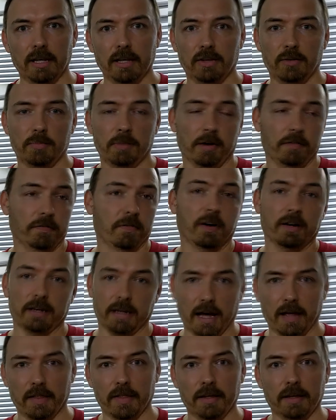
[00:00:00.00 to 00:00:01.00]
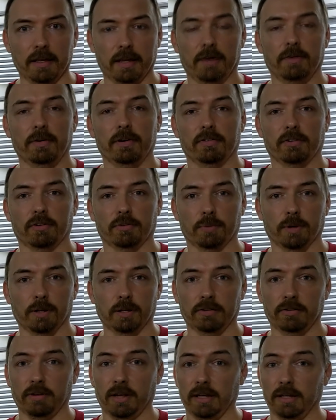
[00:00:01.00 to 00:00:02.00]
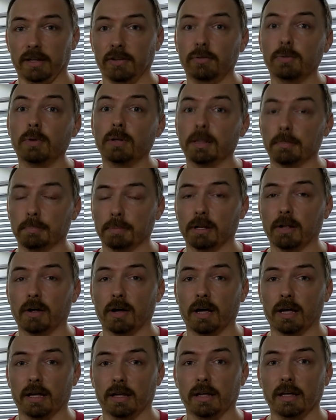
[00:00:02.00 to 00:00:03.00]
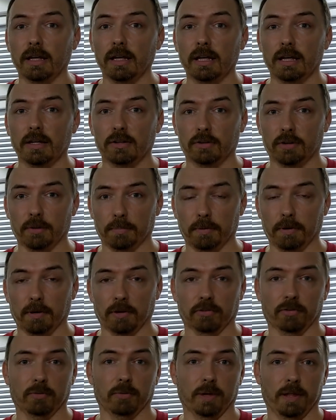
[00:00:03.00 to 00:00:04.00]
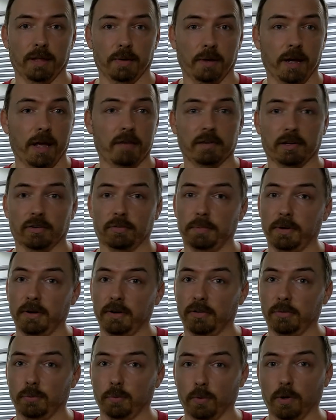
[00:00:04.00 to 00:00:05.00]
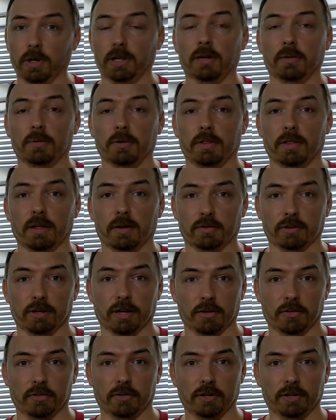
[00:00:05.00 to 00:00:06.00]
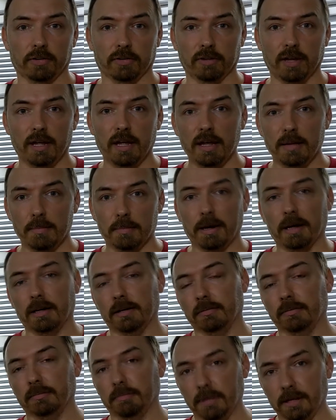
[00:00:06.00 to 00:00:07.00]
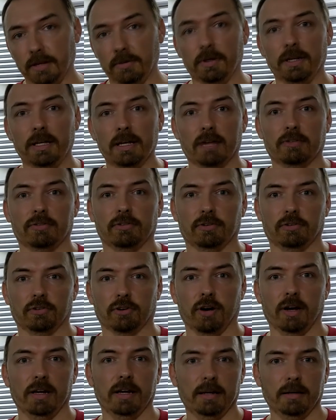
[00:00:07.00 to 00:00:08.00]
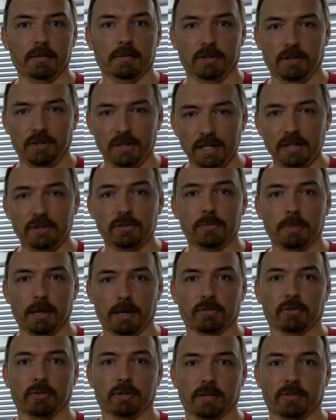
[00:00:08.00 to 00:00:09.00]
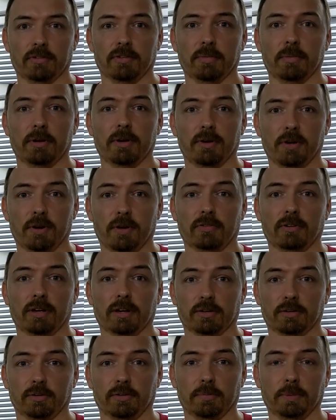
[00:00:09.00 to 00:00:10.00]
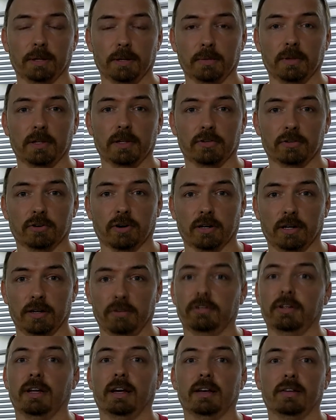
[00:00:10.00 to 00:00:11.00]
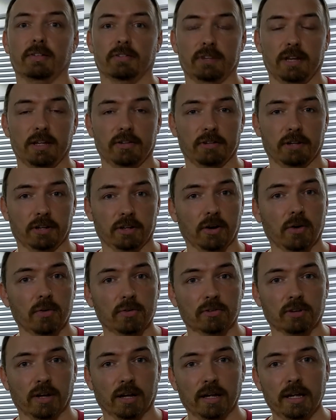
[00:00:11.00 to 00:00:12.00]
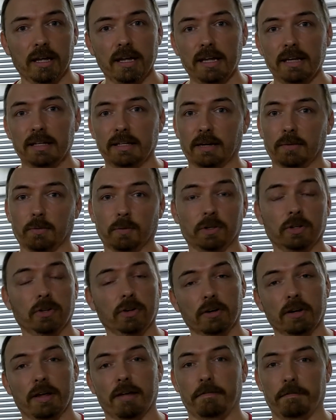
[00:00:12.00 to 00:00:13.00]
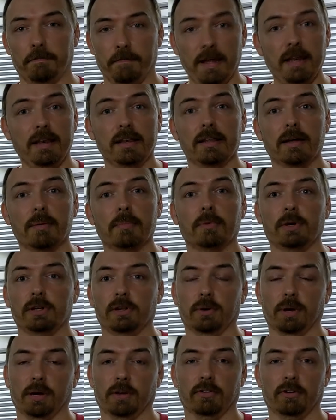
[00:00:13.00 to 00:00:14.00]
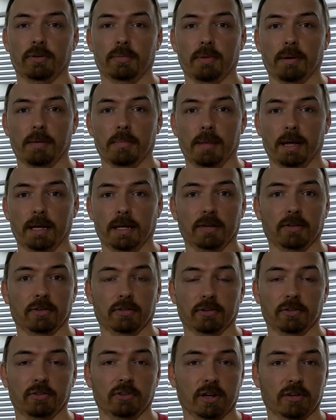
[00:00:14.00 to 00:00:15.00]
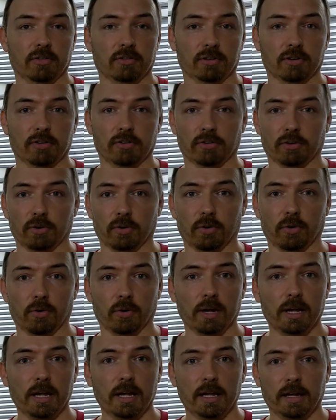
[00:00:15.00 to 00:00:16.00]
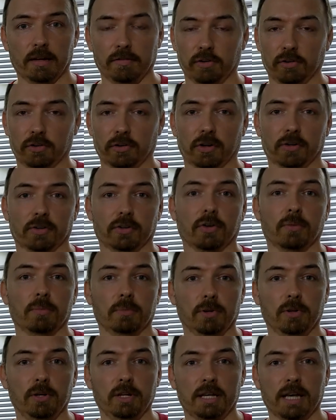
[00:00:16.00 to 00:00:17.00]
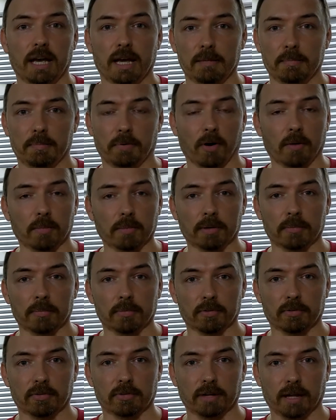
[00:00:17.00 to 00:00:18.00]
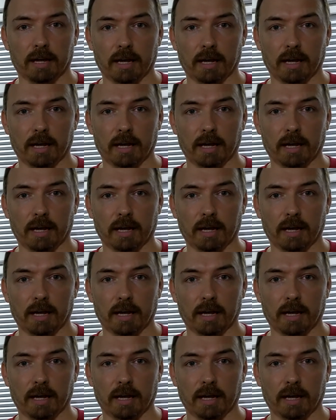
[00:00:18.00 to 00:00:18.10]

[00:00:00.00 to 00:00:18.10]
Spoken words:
You might find other areas as well, and this will apply to the person where they will have experience working with those countries. But in regards to China, you need to make sure that someone knows how to speak with the Chinese, that understands the culture, that will not offend them when you're actually making suggestions or if you're trying to communicate problems.